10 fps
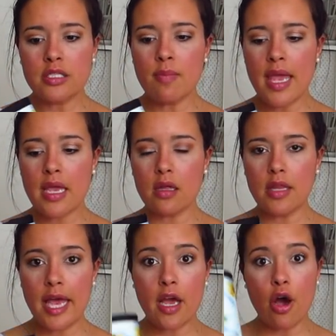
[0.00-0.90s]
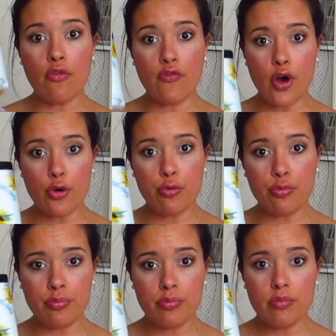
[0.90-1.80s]
to make like a
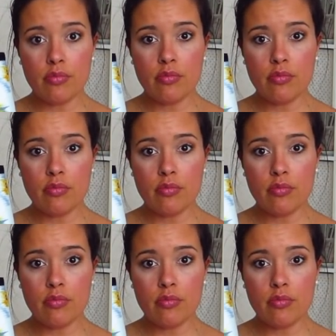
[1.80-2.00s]
foam